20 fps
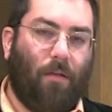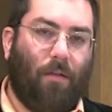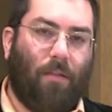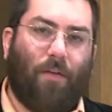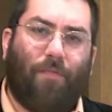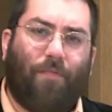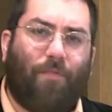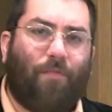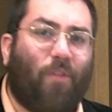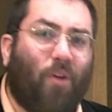The
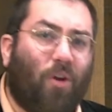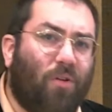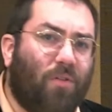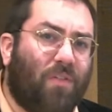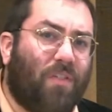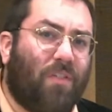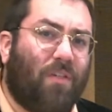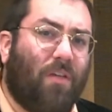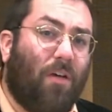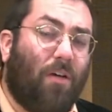
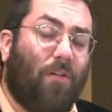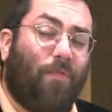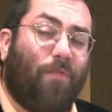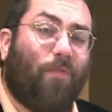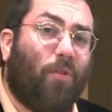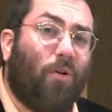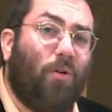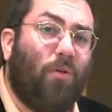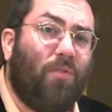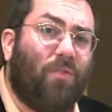first
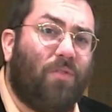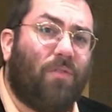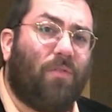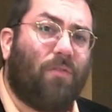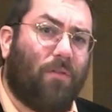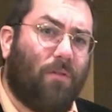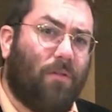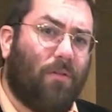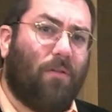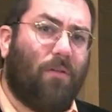
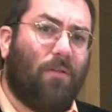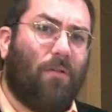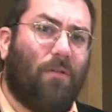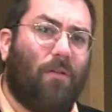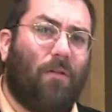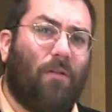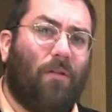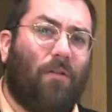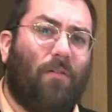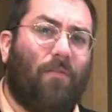fruits,
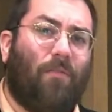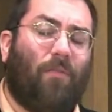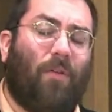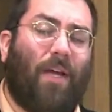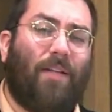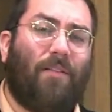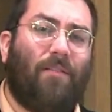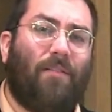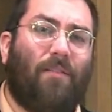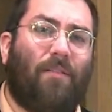
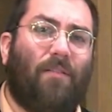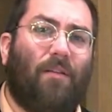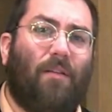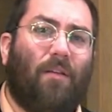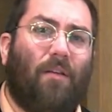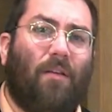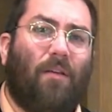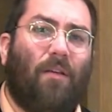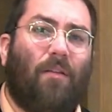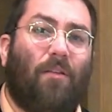friends,
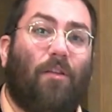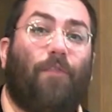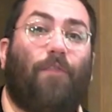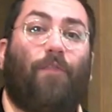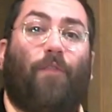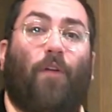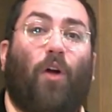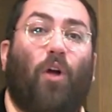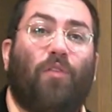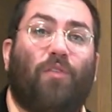the
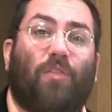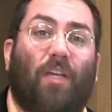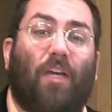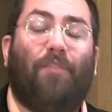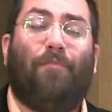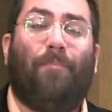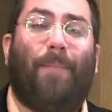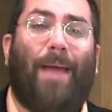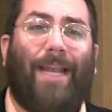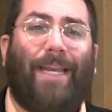first
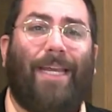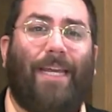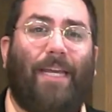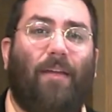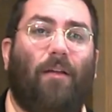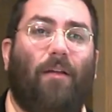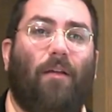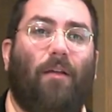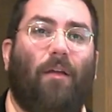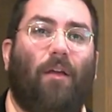of many,
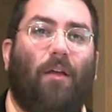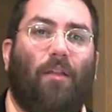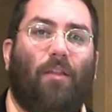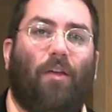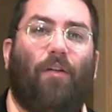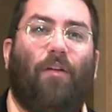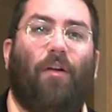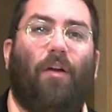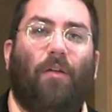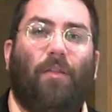
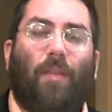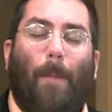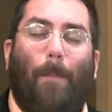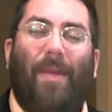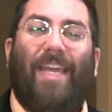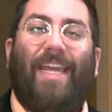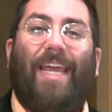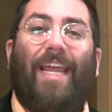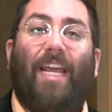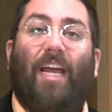the, the
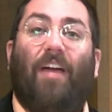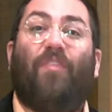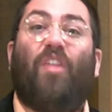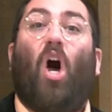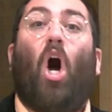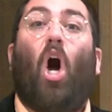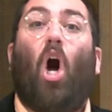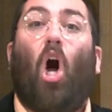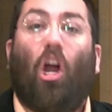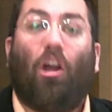beginning of the
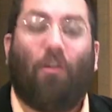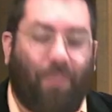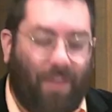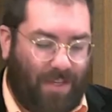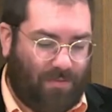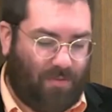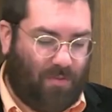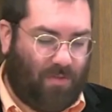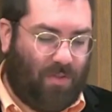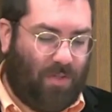
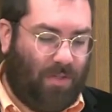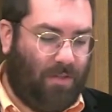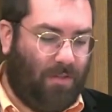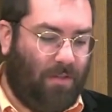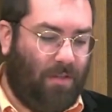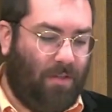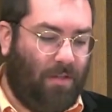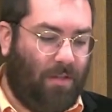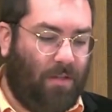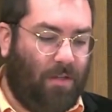harvest.
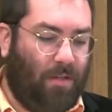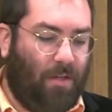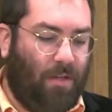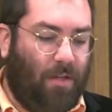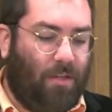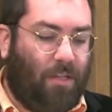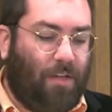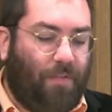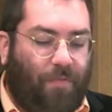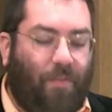
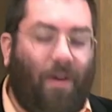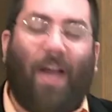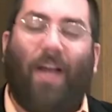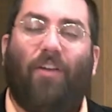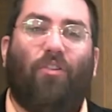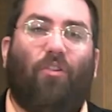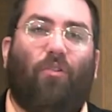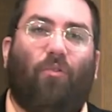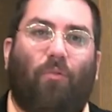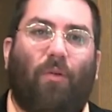The
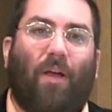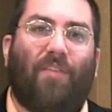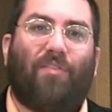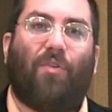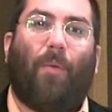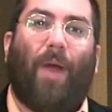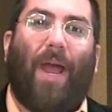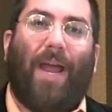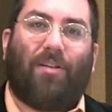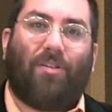final
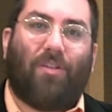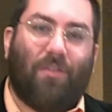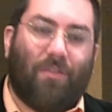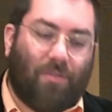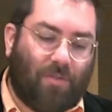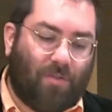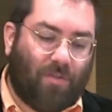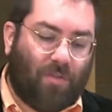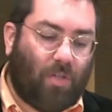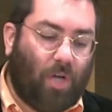resurrection
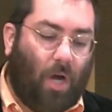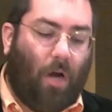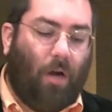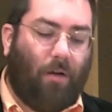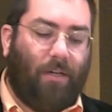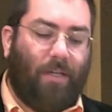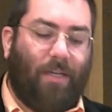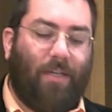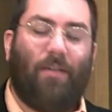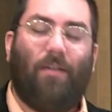
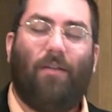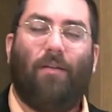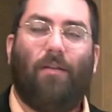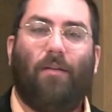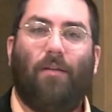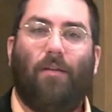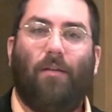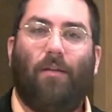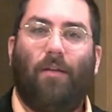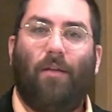started
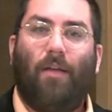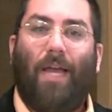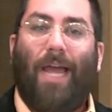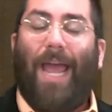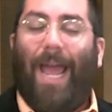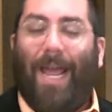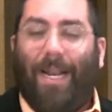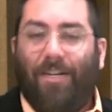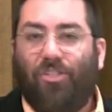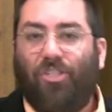
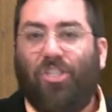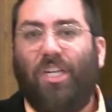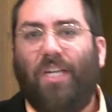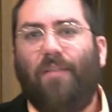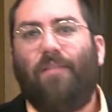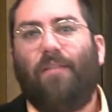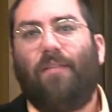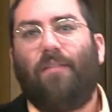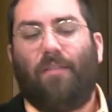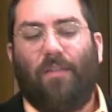at
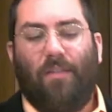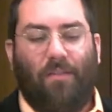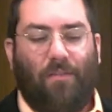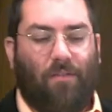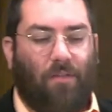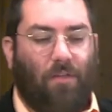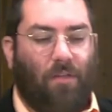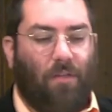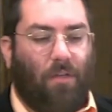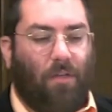
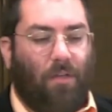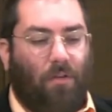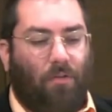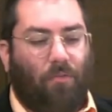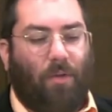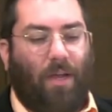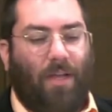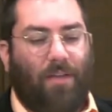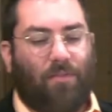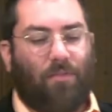Jesus'
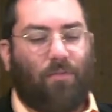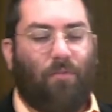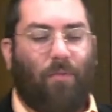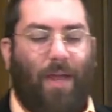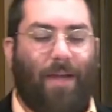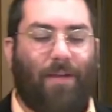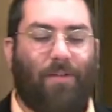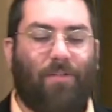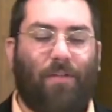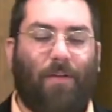
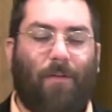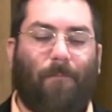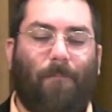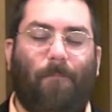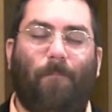resurrection.